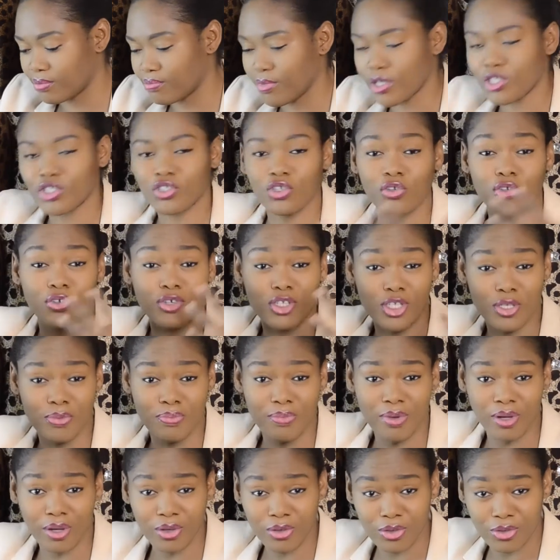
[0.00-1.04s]
Make sure you
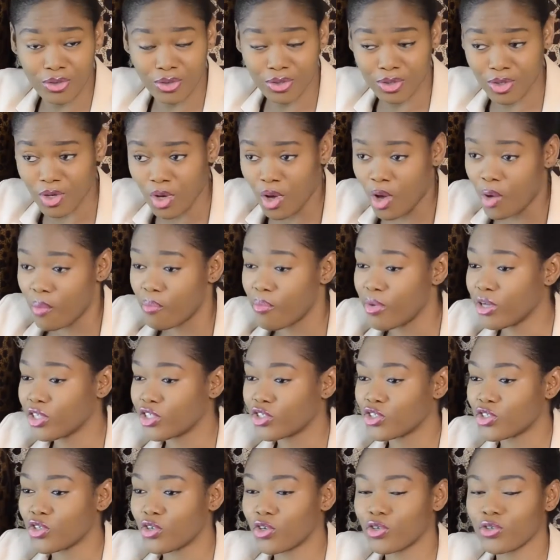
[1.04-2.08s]
smell good. Make
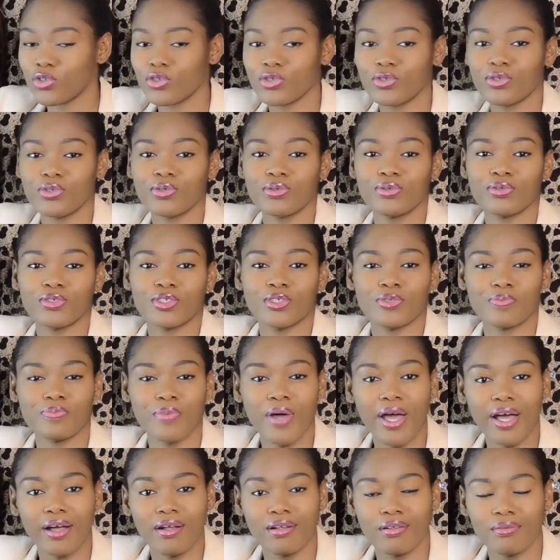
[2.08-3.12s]
sure you
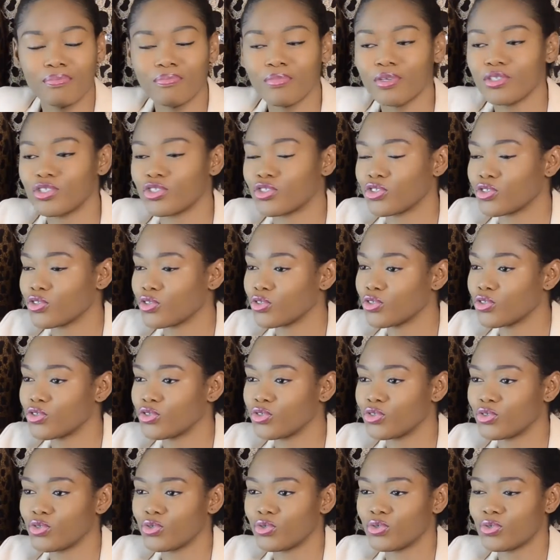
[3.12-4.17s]
smile. Make sure
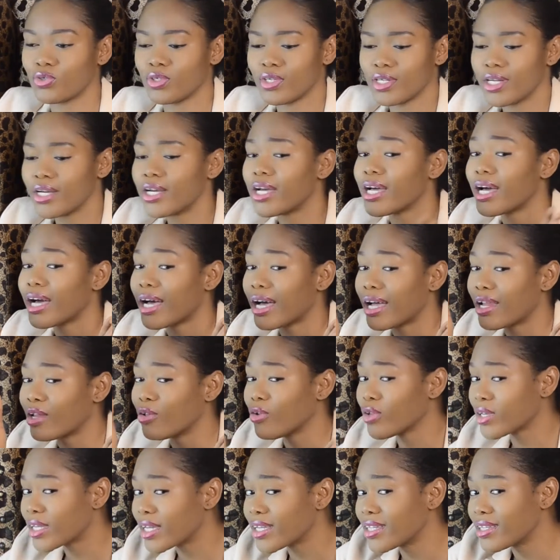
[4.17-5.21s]
you are
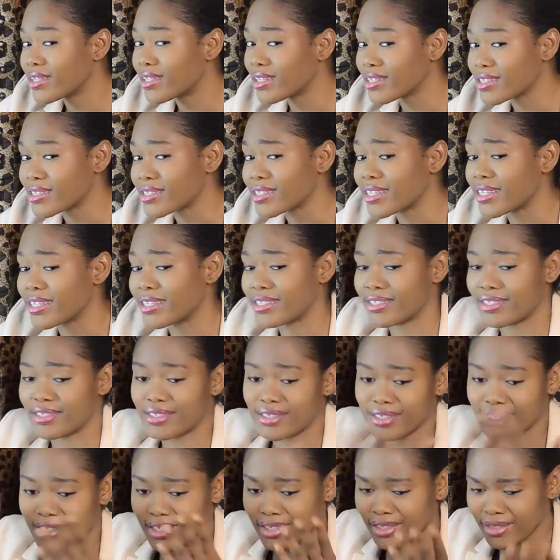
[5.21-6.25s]
looking
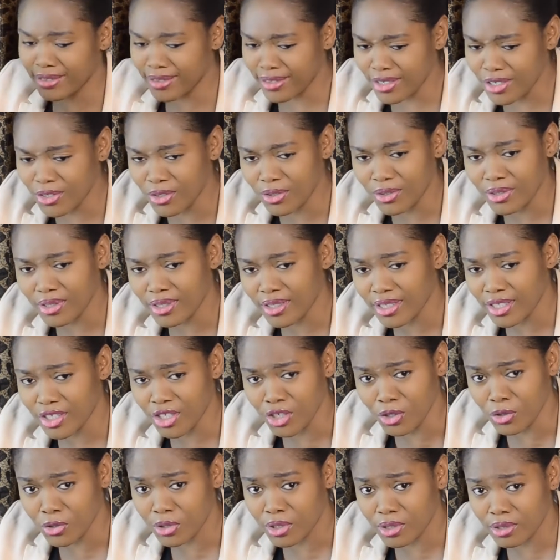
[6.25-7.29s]
decent and you know
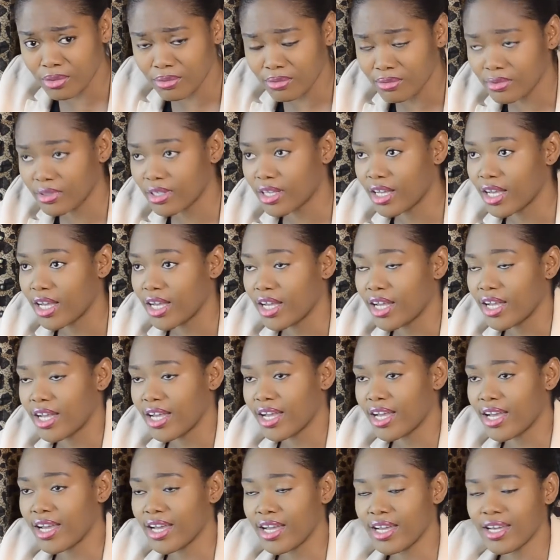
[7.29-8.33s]
cute,
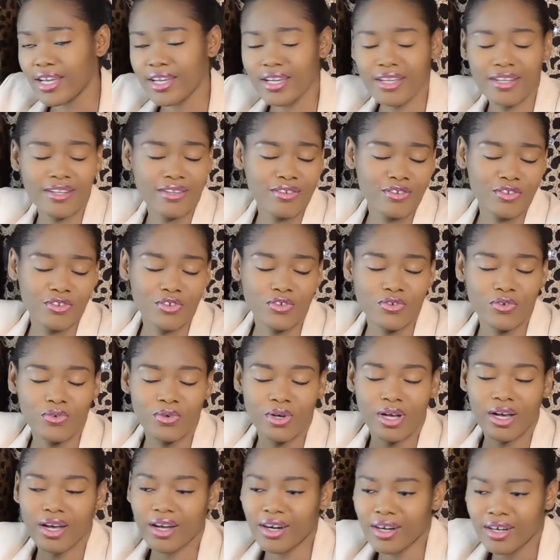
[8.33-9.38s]
and
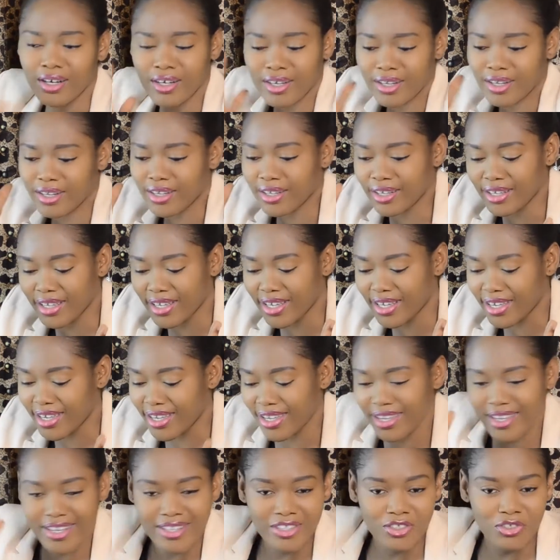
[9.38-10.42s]
you are
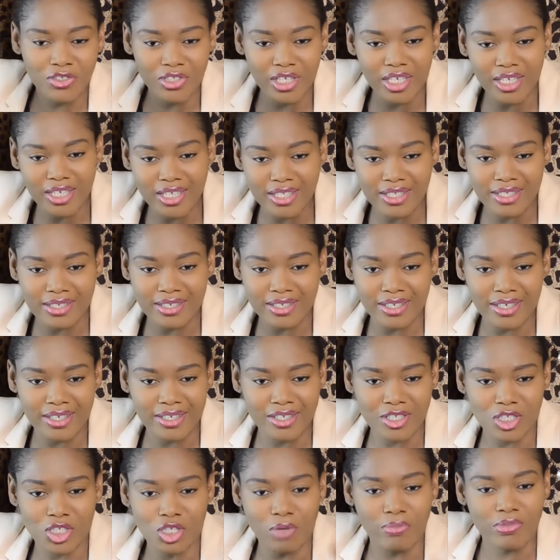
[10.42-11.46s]
in
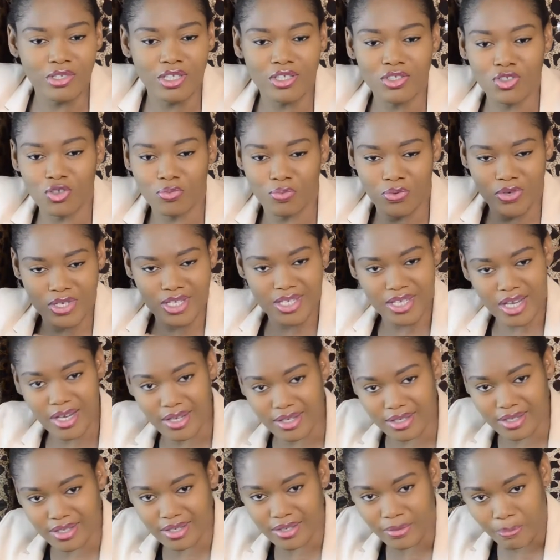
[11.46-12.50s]
totality something to
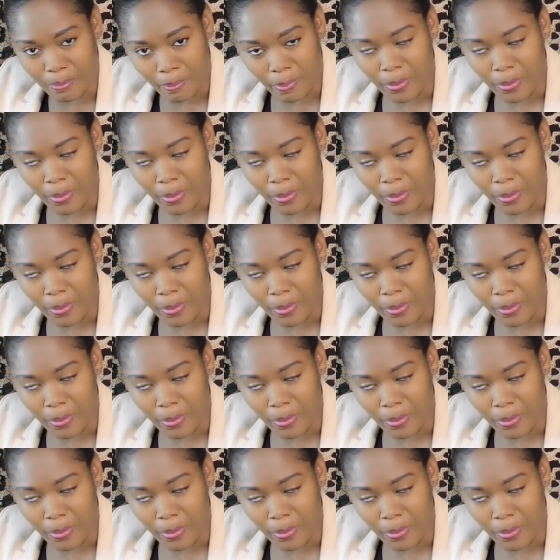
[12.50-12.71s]
present.